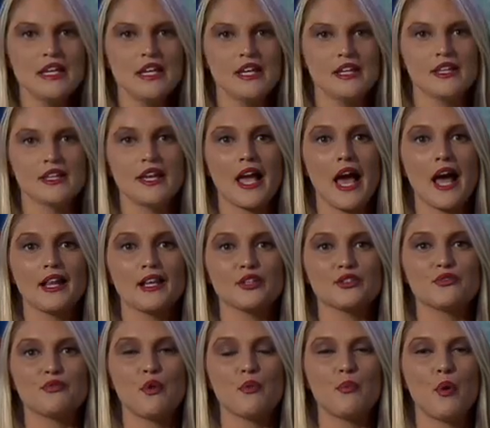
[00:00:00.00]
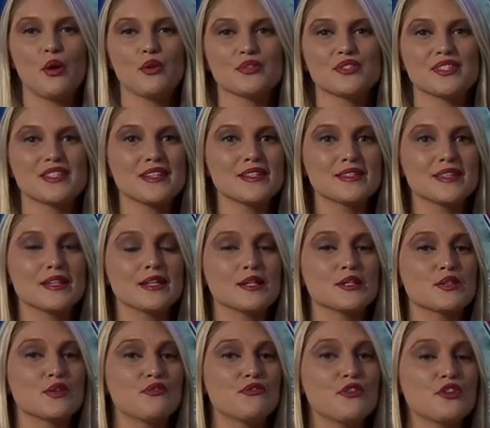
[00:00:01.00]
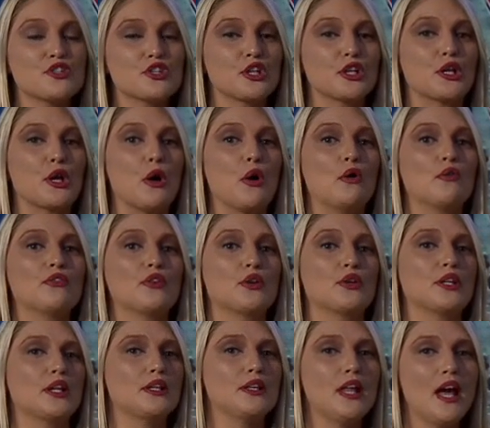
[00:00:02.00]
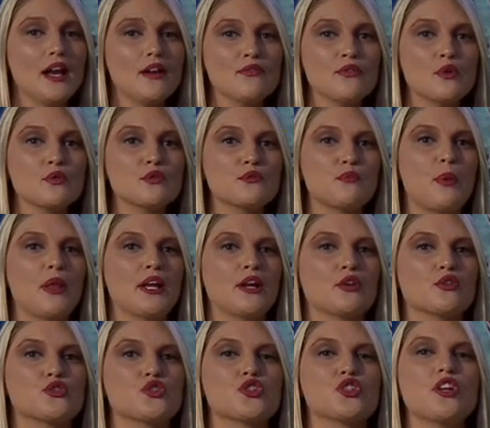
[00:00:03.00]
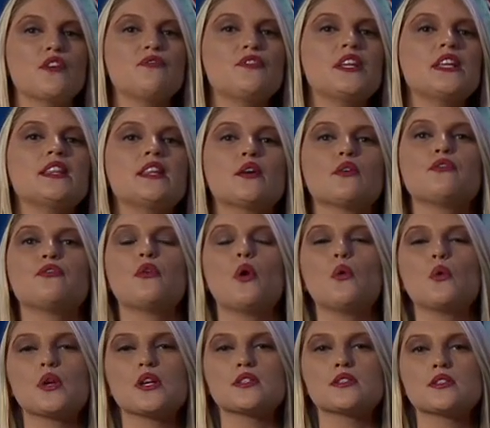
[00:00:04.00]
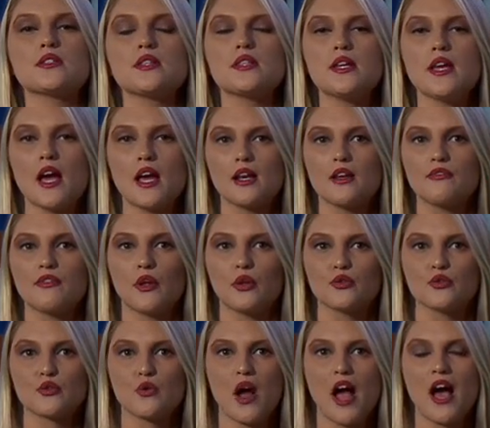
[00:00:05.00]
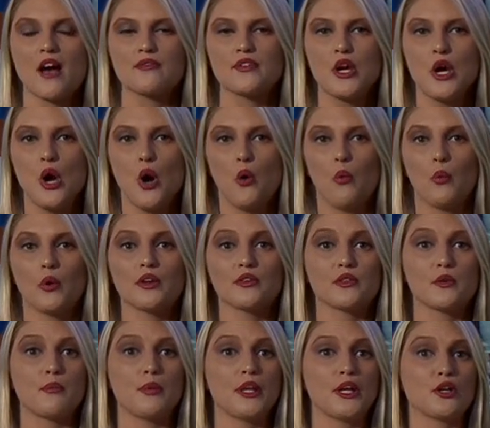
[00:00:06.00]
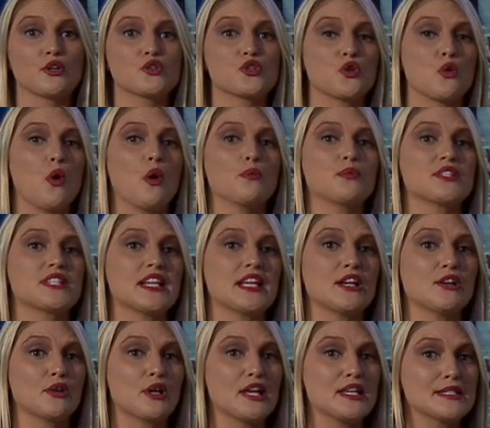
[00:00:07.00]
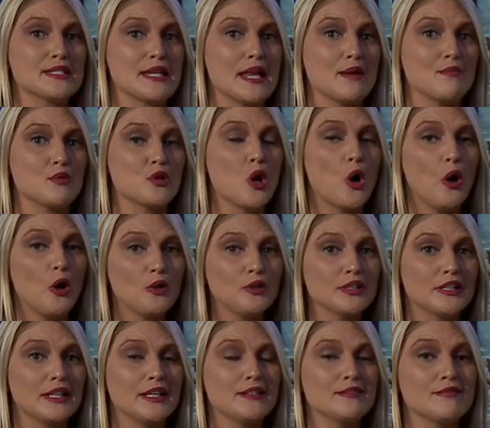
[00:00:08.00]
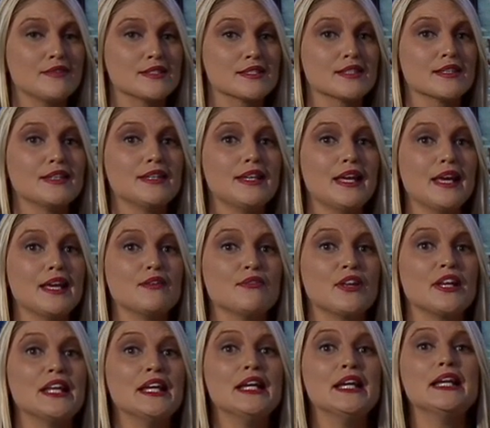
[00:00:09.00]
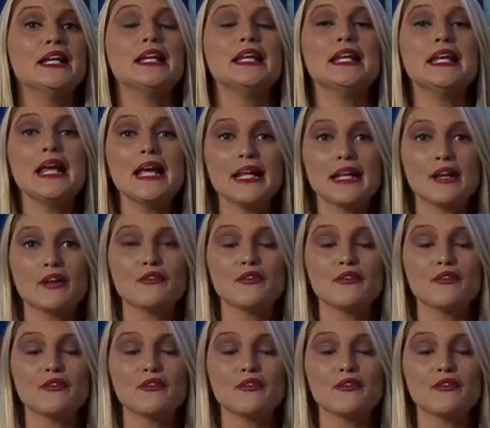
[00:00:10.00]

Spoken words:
The college football season is officially over, and a lot of those players shifting their focus to the NFL draft. One of the players who hopes to hear his name called in it is Lynn Haven native